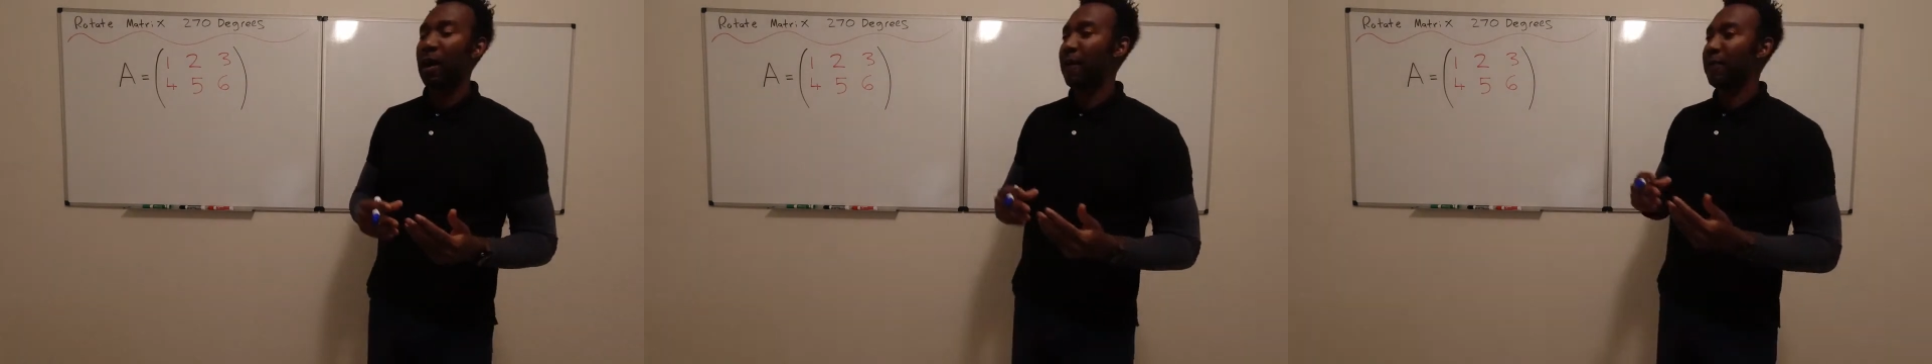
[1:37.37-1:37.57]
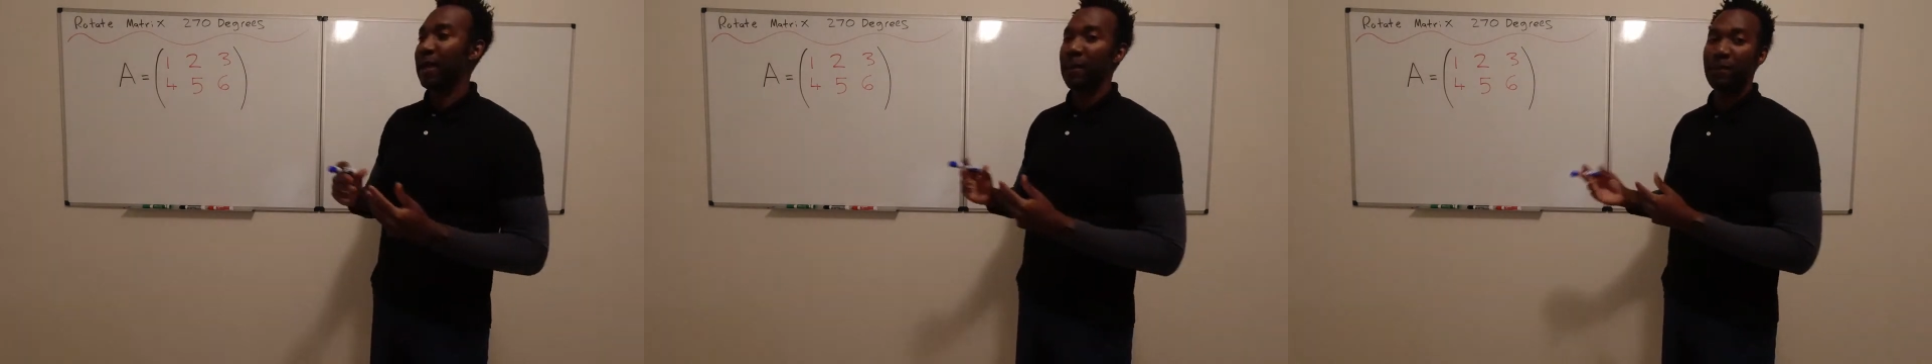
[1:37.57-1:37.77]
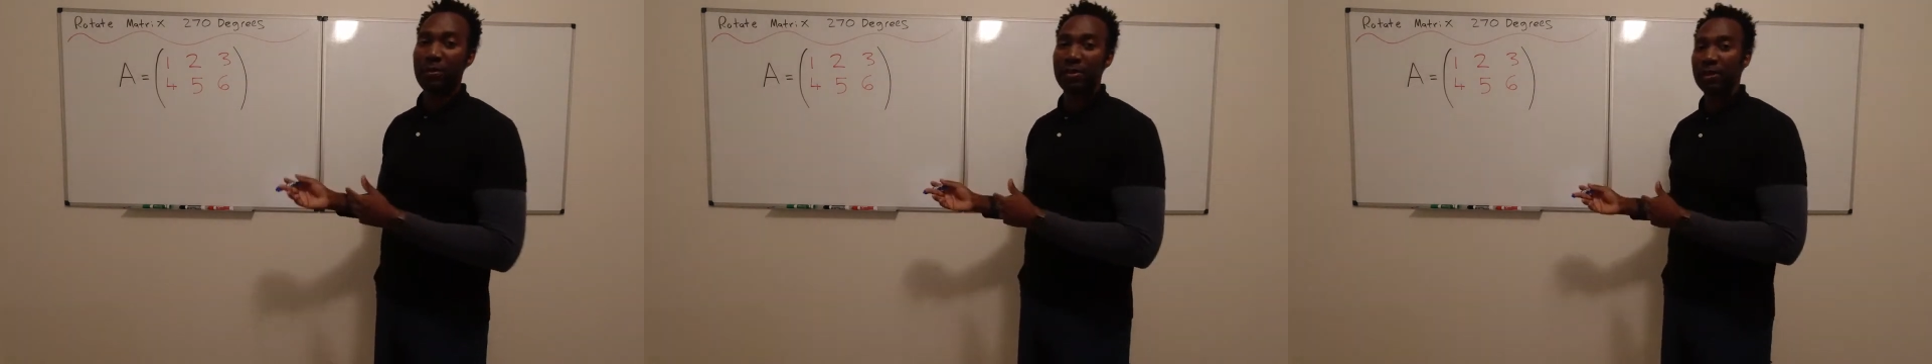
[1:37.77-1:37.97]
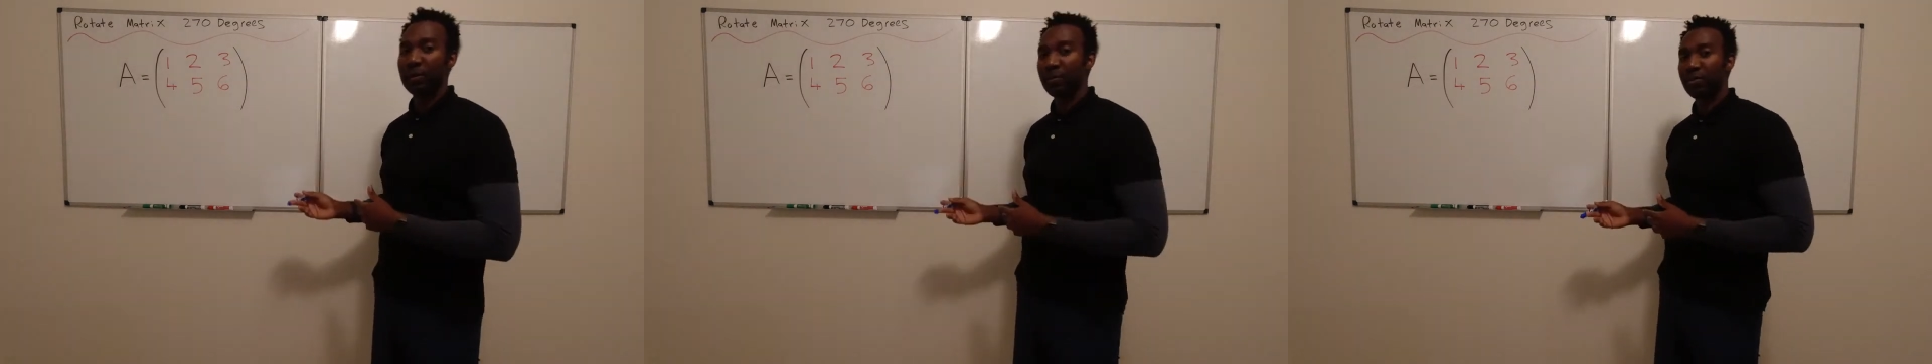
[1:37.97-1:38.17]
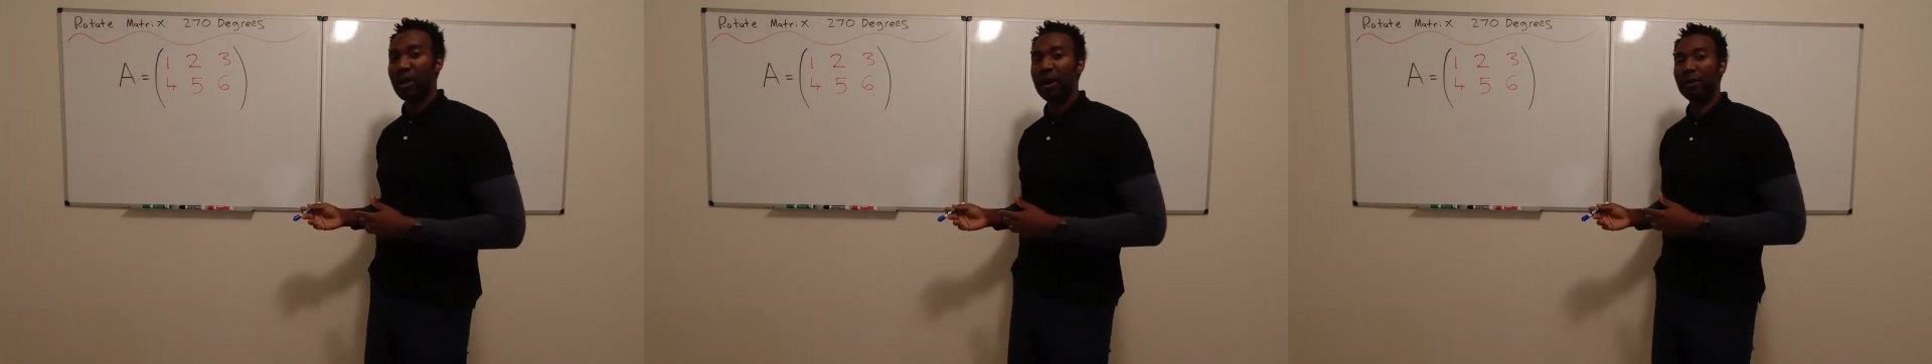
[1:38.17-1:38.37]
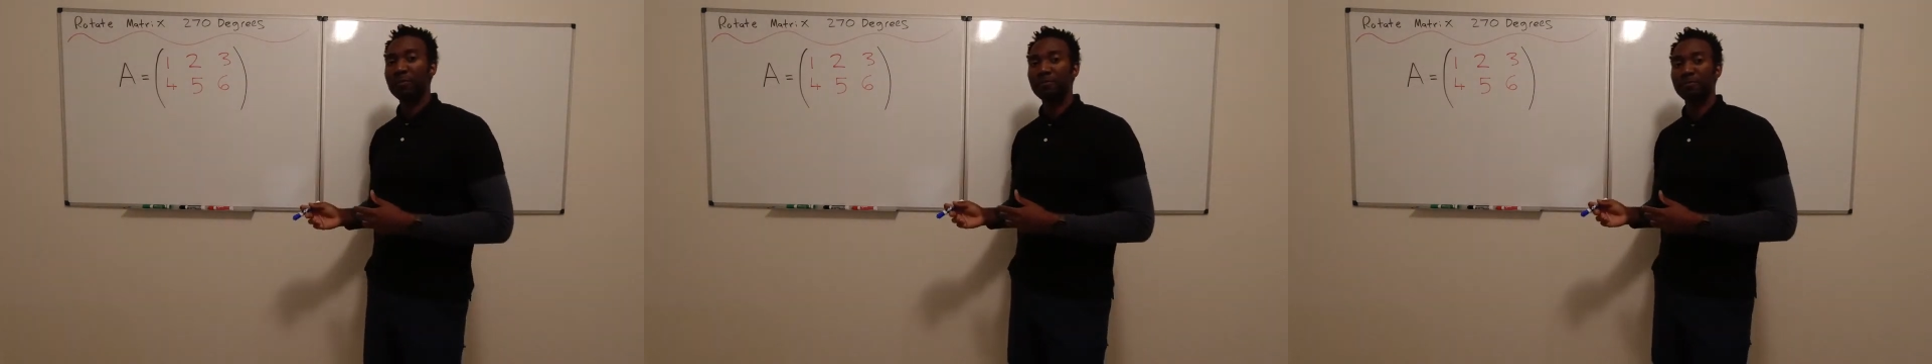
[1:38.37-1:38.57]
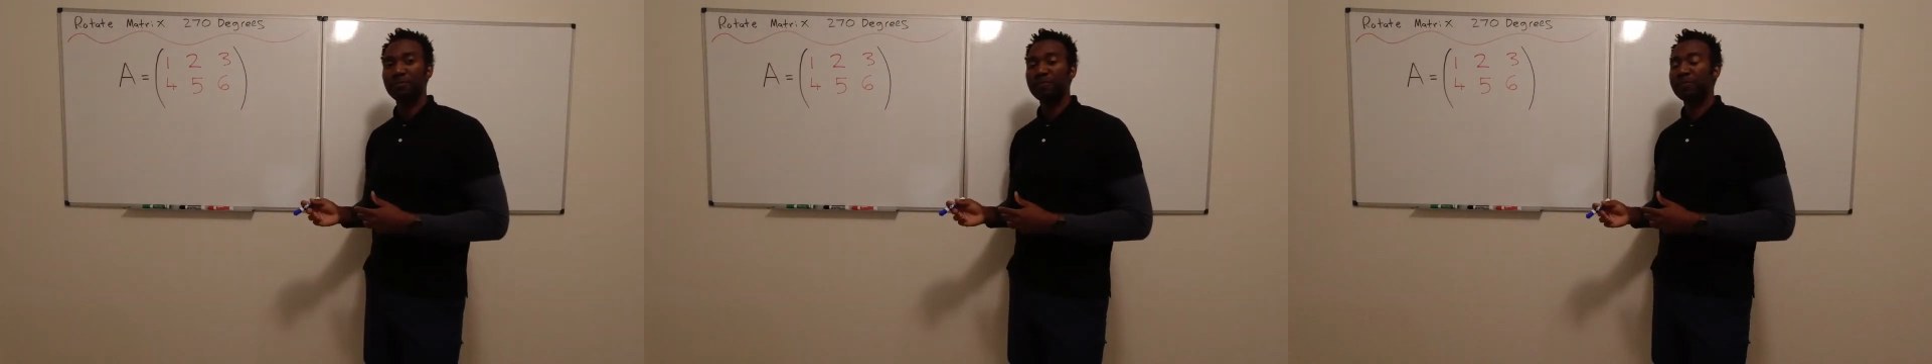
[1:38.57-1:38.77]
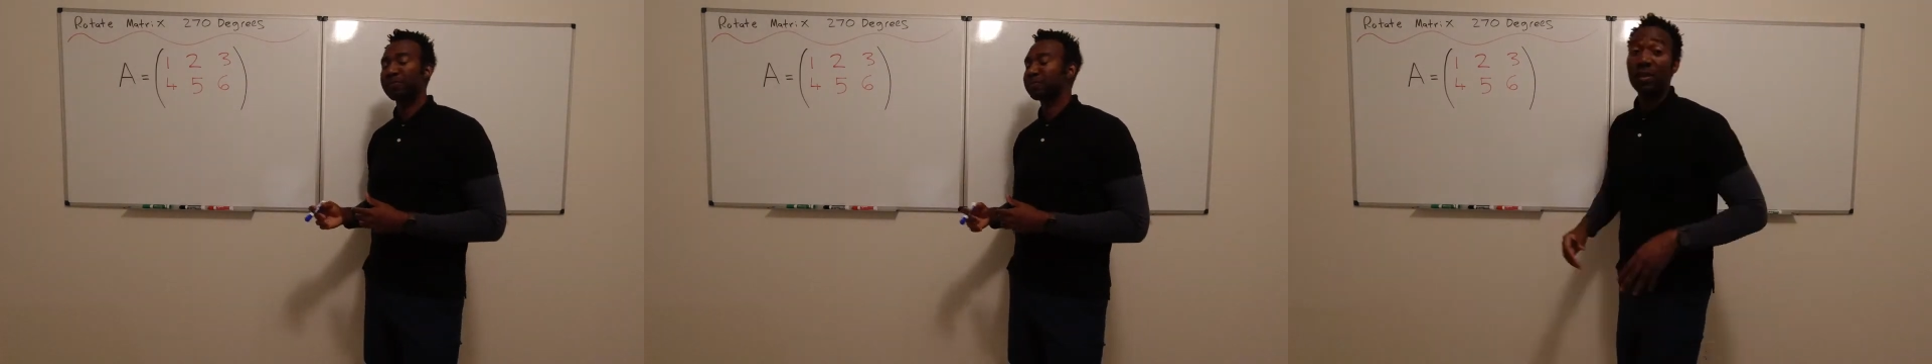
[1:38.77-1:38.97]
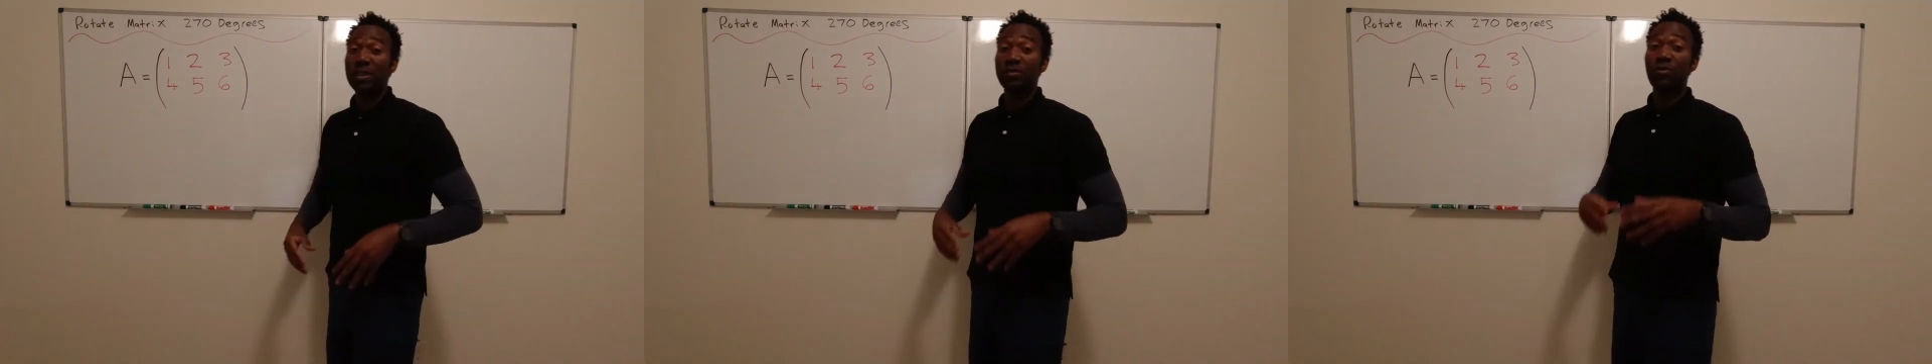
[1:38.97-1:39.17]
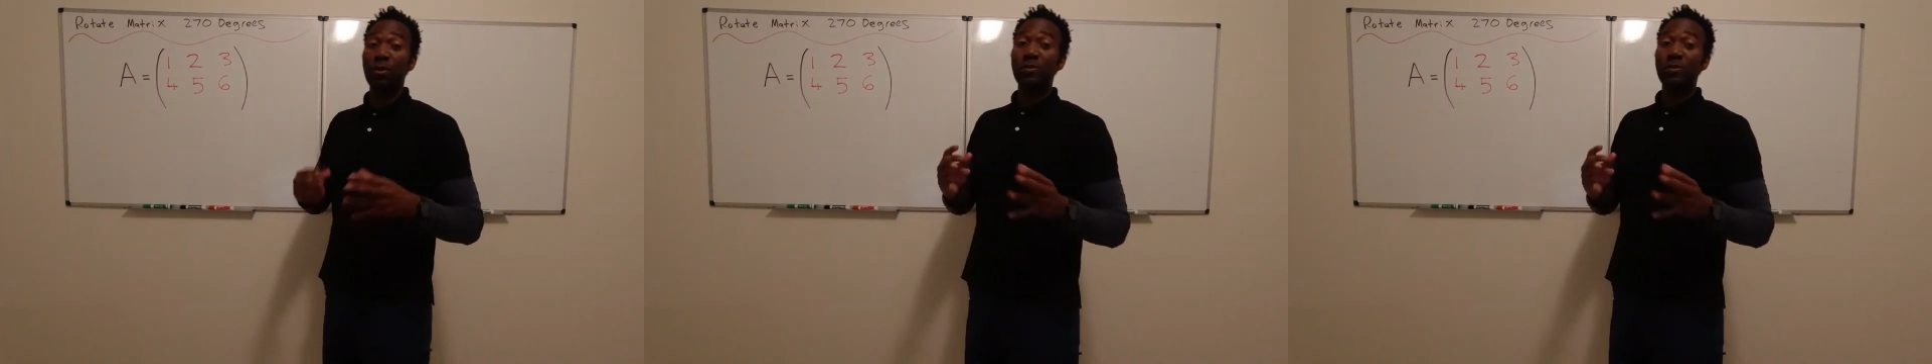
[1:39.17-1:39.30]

on that particular problem. So let's